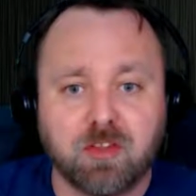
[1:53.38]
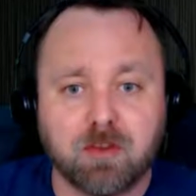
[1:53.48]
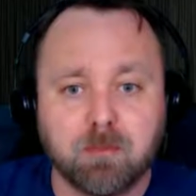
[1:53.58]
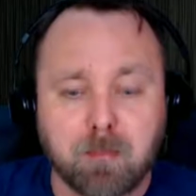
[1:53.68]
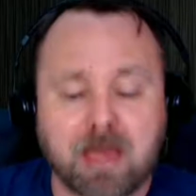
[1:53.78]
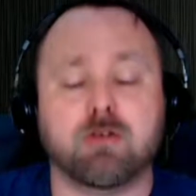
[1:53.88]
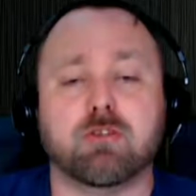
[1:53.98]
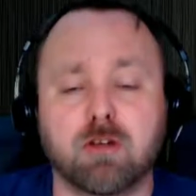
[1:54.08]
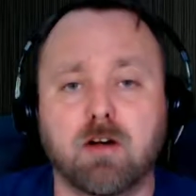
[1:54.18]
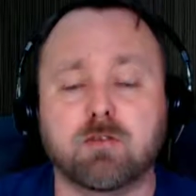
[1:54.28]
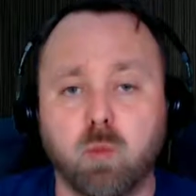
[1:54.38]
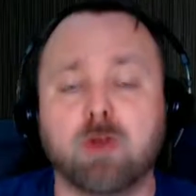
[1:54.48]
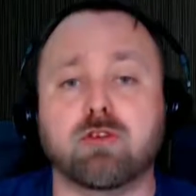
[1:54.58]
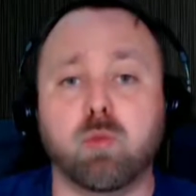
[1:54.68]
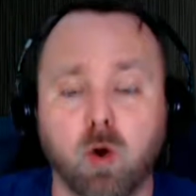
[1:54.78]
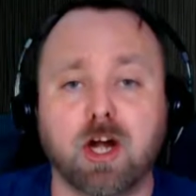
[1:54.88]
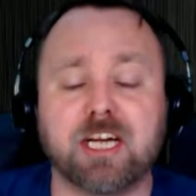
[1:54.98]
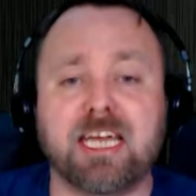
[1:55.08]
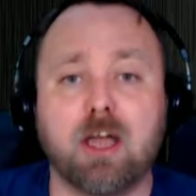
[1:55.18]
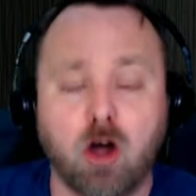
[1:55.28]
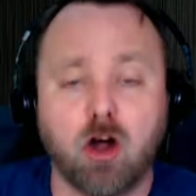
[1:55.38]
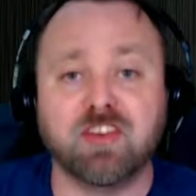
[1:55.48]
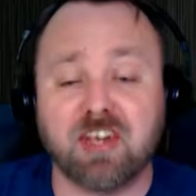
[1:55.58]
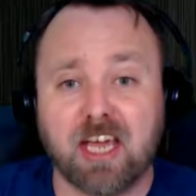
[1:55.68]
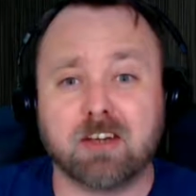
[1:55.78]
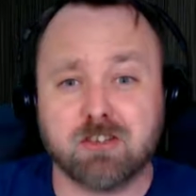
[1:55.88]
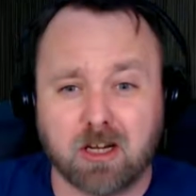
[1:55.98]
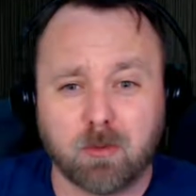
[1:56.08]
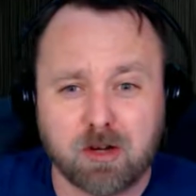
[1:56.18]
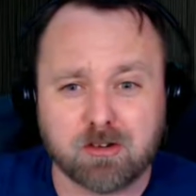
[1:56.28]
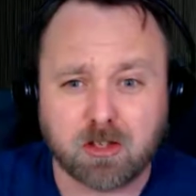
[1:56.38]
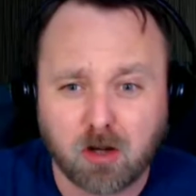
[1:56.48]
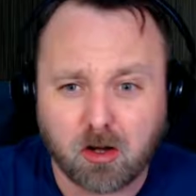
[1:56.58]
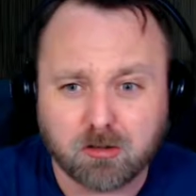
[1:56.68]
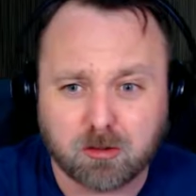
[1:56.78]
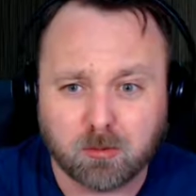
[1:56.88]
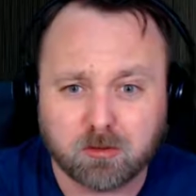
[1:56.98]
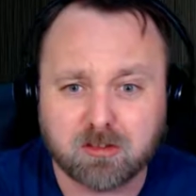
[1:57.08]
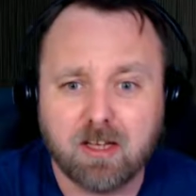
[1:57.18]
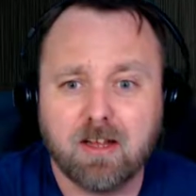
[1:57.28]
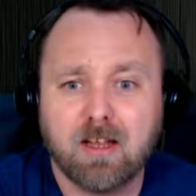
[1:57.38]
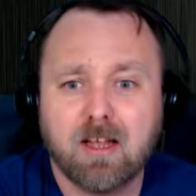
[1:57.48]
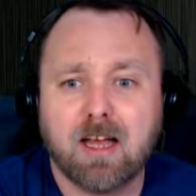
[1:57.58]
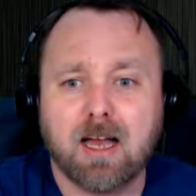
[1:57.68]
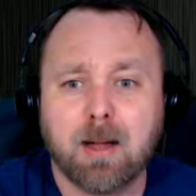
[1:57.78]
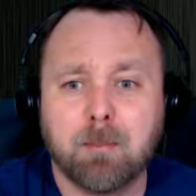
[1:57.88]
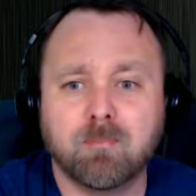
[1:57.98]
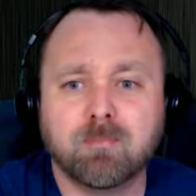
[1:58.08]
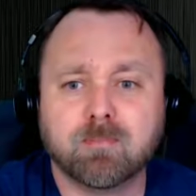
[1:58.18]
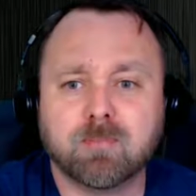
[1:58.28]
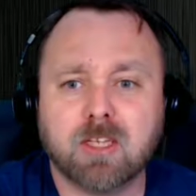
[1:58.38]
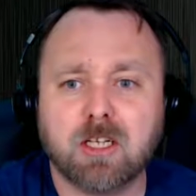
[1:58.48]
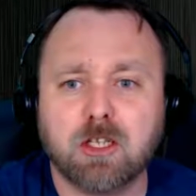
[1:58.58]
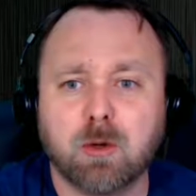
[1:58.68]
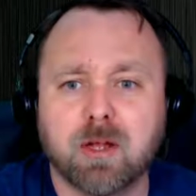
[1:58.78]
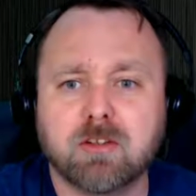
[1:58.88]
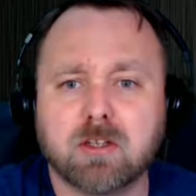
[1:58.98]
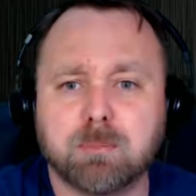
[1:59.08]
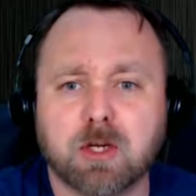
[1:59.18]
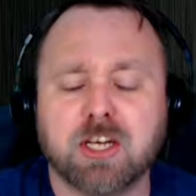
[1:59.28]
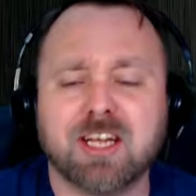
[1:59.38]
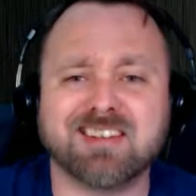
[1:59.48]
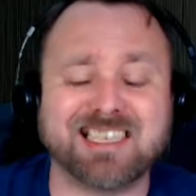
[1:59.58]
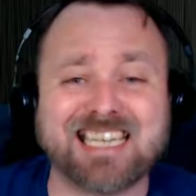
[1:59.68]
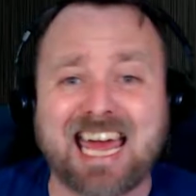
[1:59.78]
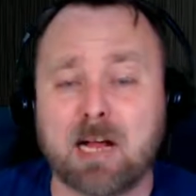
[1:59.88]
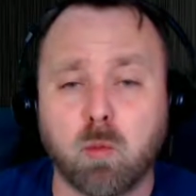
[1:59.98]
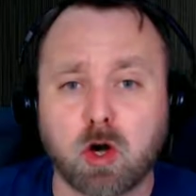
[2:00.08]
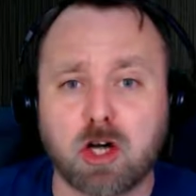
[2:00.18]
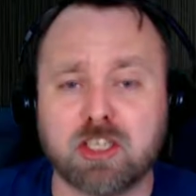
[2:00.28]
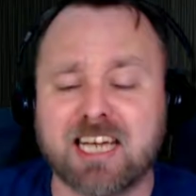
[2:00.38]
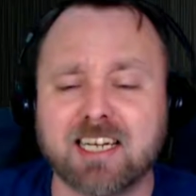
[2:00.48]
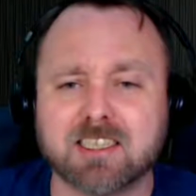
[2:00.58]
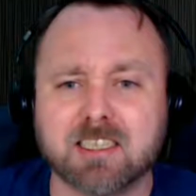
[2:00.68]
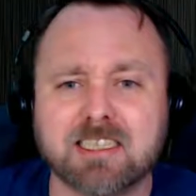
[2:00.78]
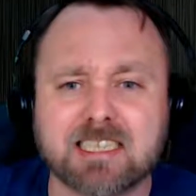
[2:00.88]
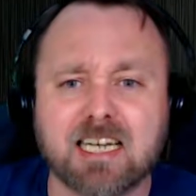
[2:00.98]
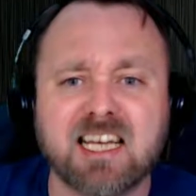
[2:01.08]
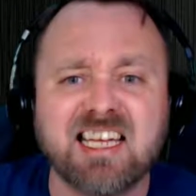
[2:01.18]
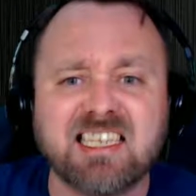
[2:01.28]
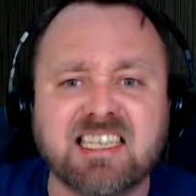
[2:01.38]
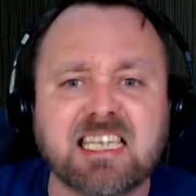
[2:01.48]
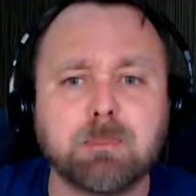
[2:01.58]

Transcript: Microsoft was working on the next generation of consoles. To put it in his exact words, actually, he said, deep